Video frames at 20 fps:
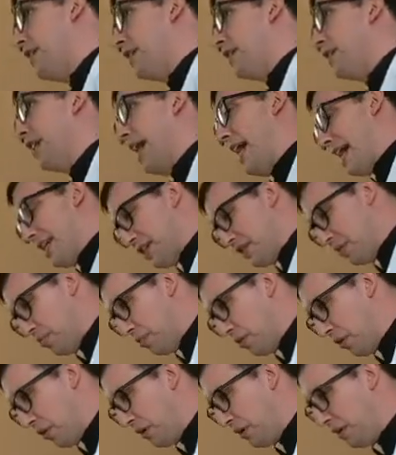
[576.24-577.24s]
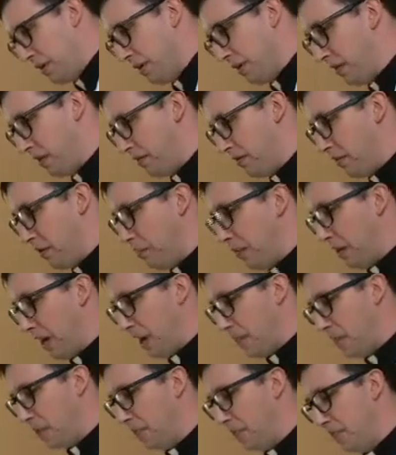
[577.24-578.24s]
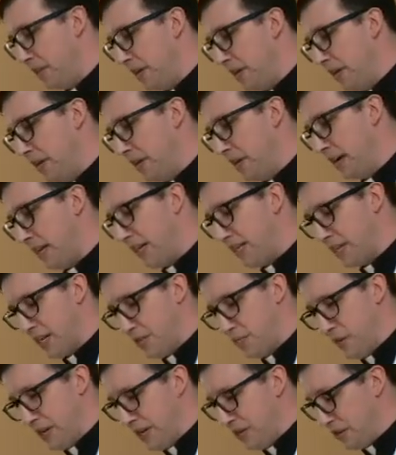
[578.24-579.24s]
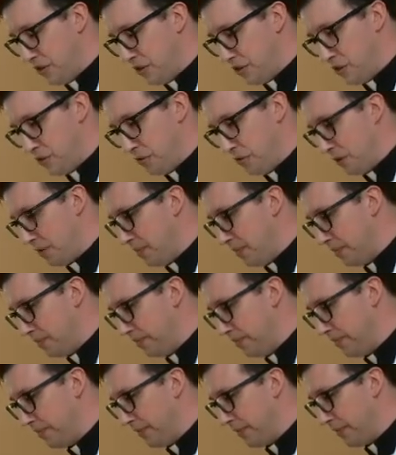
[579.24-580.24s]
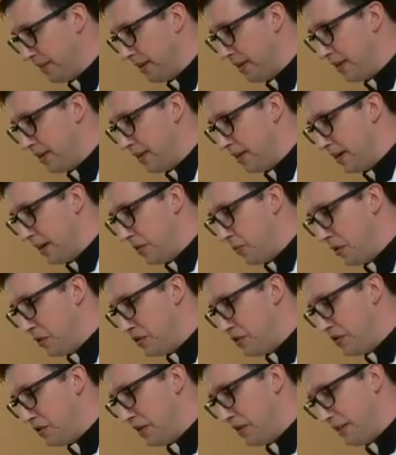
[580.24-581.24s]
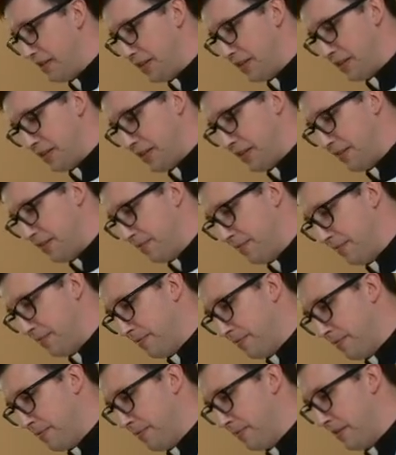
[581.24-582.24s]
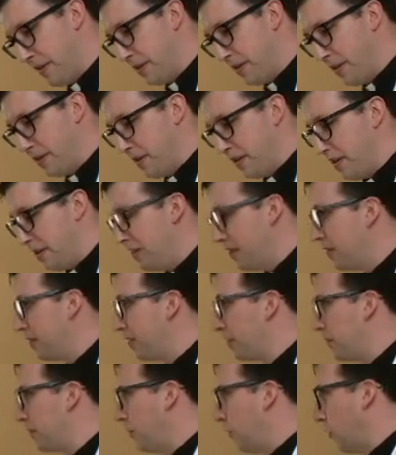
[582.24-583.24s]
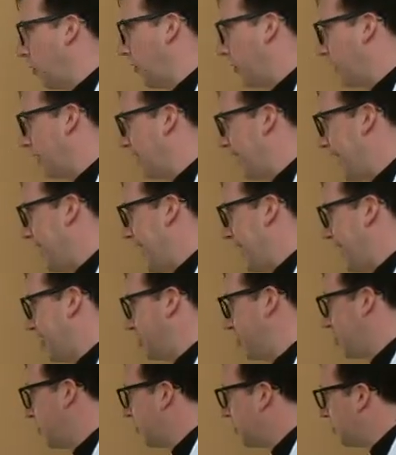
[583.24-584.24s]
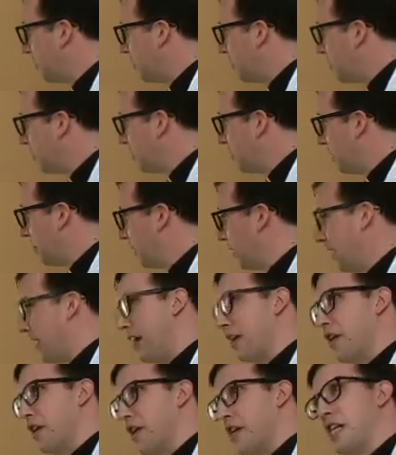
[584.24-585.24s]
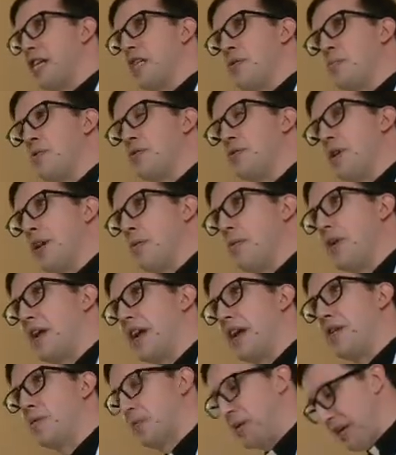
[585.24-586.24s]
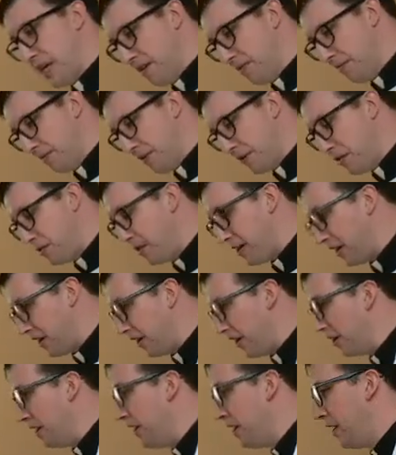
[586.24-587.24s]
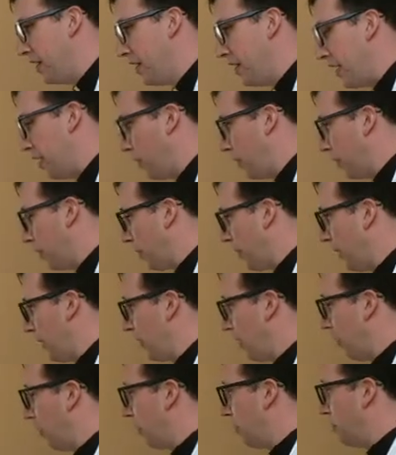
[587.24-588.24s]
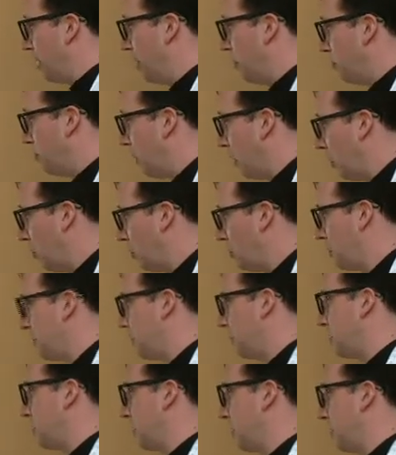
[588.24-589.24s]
the last book of the Bible. And as I read this to you, I want you to listen for connections and similarities between what I read for you here and what we know about Moses